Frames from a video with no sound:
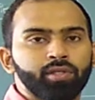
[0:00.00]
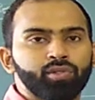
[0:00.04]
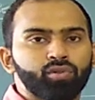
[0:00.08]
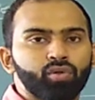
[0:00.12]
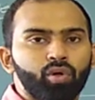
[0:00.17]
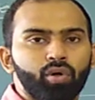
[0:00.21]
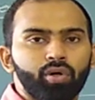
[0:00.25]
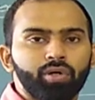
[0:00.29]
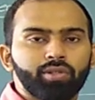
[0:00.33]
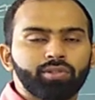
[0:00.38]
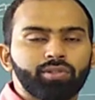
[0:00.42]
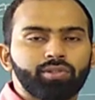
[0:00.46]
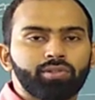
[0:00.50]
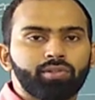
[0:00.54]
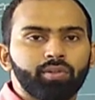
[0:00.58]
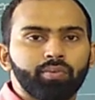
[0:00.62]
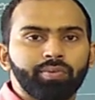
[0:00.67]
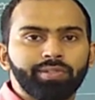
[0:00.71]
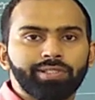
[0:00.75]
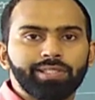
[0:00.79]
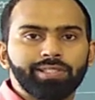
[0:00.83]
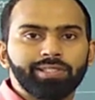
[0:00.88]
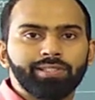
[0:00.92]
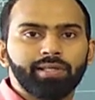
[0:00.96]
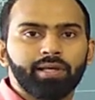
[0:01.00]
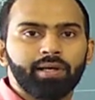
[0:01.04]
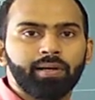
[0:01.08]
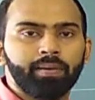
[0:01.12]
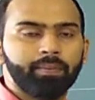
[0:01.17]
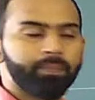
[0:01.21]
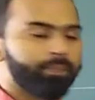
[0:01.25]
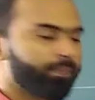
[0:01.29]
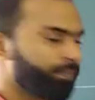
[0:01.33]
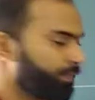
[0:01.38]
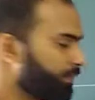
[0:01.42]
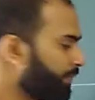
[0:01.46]
The source, which is
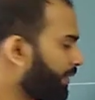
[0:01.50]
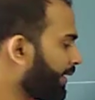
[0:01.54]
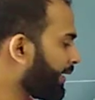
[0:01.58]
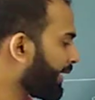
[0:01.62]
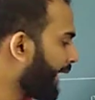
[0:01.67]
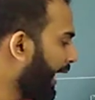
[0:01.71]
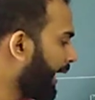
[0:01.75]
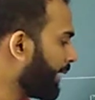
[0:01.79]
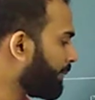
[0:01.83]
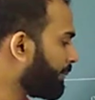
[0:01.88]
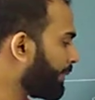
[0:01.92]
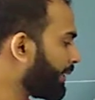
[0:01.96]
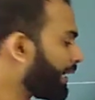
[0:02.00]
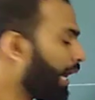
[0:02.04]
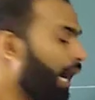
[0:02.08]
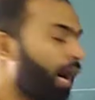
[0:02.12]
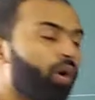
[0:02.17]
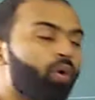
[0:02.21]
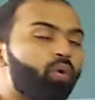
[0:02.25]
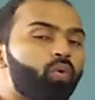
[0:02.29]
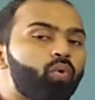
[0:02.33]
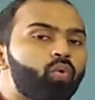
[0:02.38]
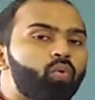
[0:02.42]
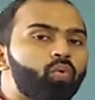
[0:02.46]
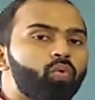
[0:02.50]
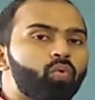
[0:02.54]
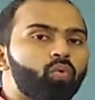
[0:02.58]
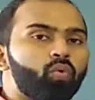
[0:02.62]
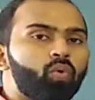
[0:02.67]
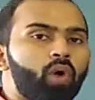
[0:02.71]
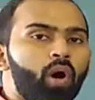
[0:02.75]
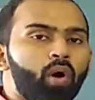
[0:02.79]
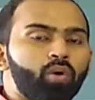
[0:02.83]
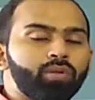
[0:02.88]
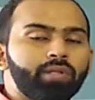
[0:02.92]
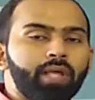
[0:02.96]
for a time how
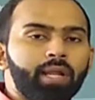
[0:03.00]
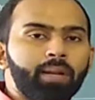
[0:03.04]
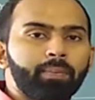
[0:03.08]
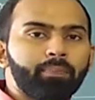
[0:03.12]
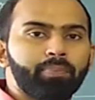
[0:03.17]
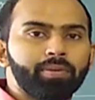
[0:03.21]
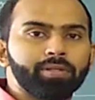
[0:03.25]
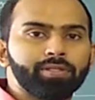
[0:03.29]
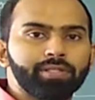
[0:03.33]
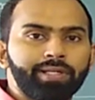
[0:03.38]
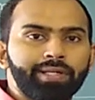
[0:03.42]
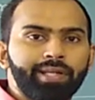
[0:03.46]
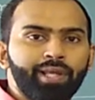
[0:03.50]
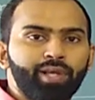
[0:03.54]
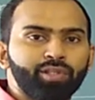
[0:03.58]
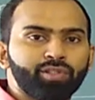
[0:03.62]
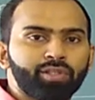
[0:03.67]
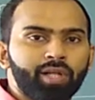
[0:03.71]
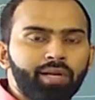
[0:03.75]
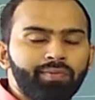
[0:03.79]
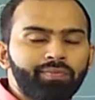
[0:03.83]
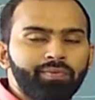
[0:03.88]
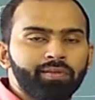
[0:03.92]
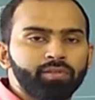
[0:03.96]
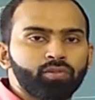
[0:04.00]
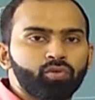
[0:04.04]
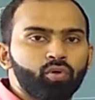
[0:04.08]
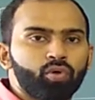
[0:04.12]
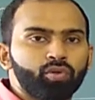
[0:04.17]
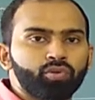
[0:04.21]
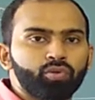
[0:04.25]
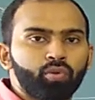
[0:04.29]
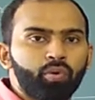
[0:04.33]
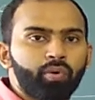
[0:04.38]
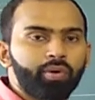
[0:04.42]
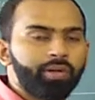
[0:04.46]
the representation of a
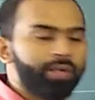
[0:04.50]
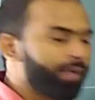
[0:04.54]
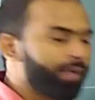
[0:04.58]
source over